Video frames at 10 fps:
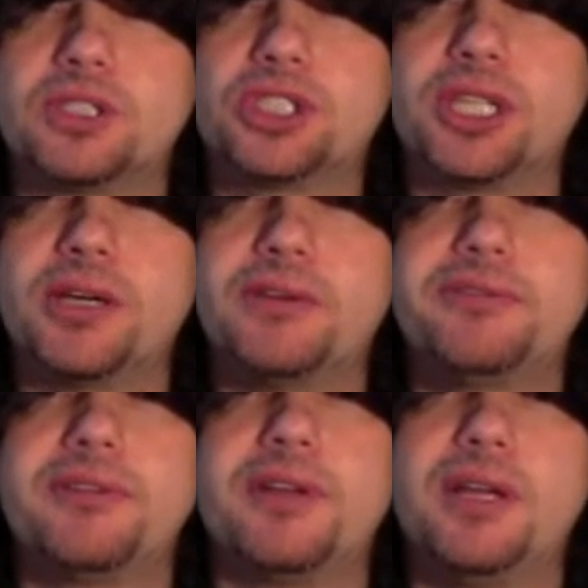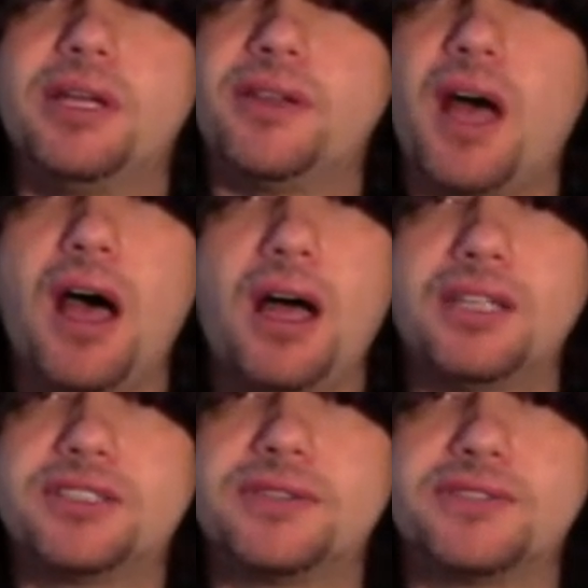a shelf, the
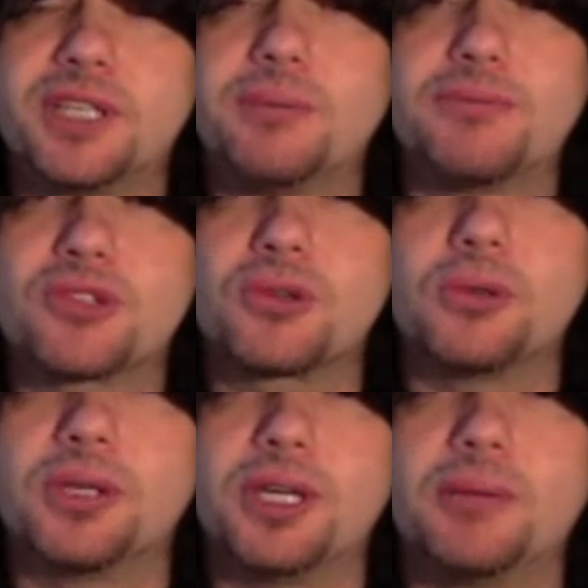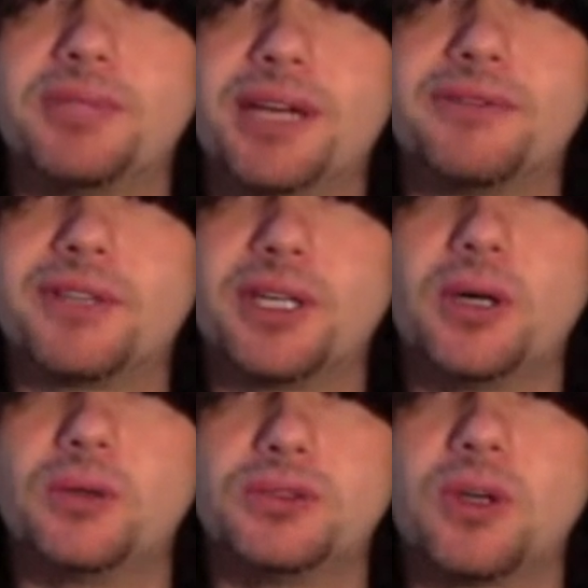odds of something screwing up definitely
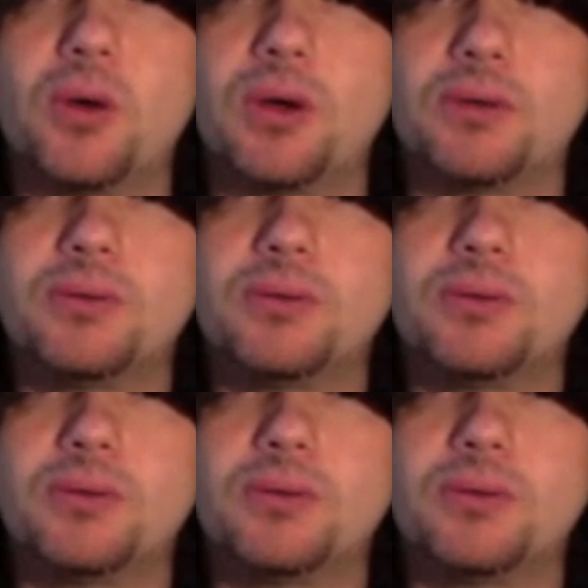goes on